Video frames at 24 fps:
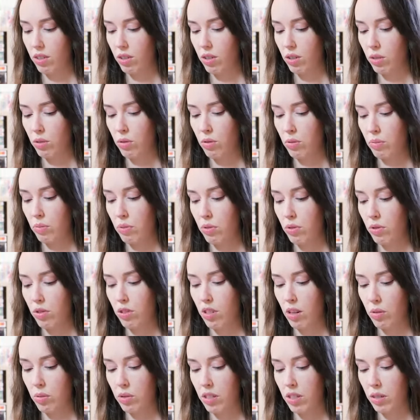Oops,
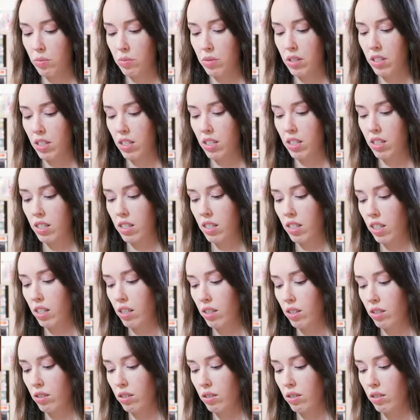that was upside
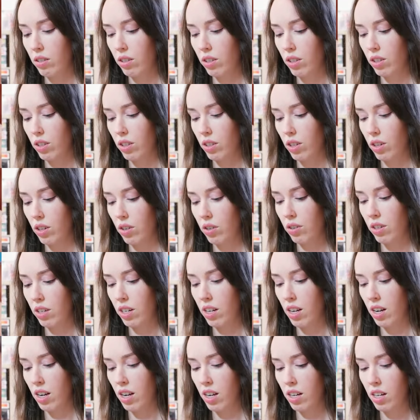down. Code
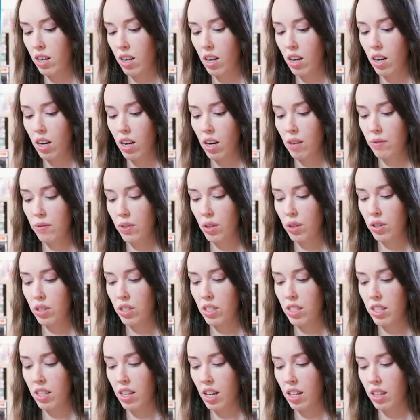card. I've
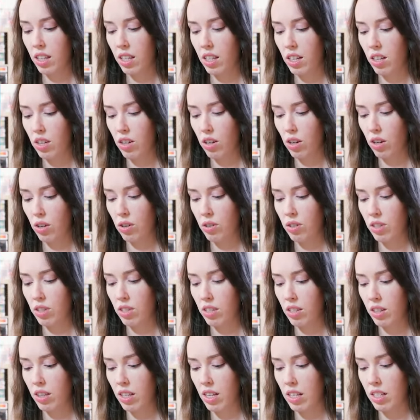noticed that the codes,
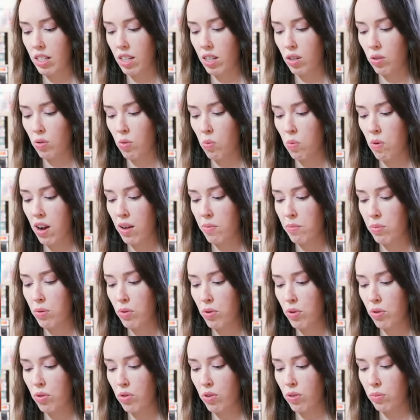there's either a white
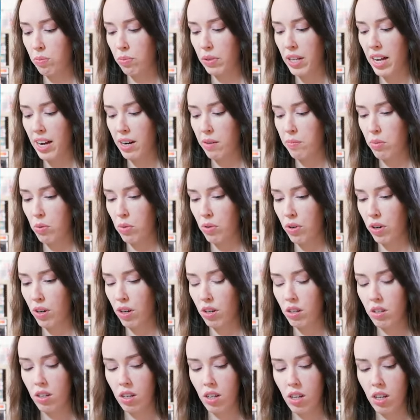border or a black
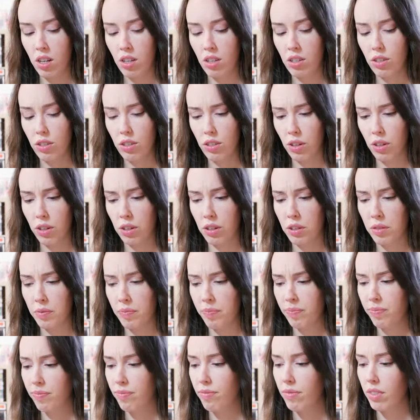border. So,
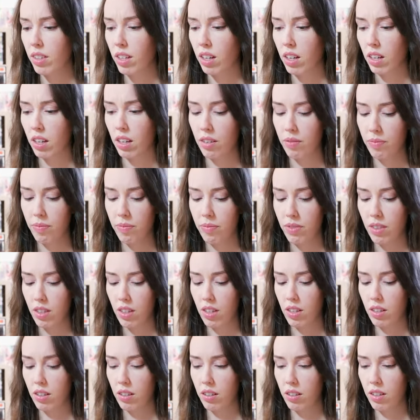
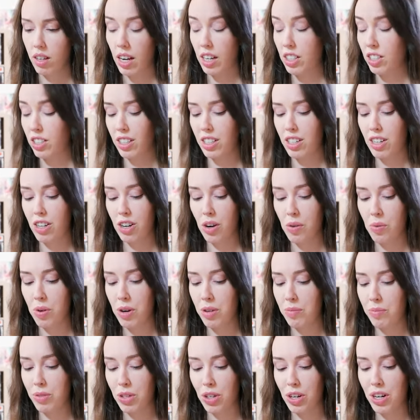actually, you know
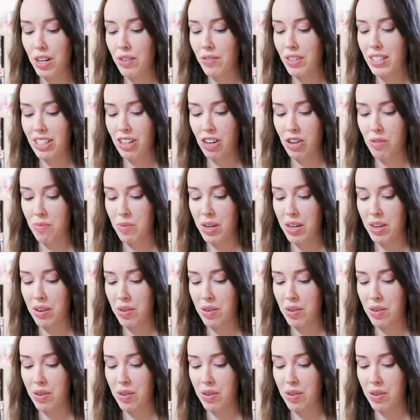what? Don't even tell me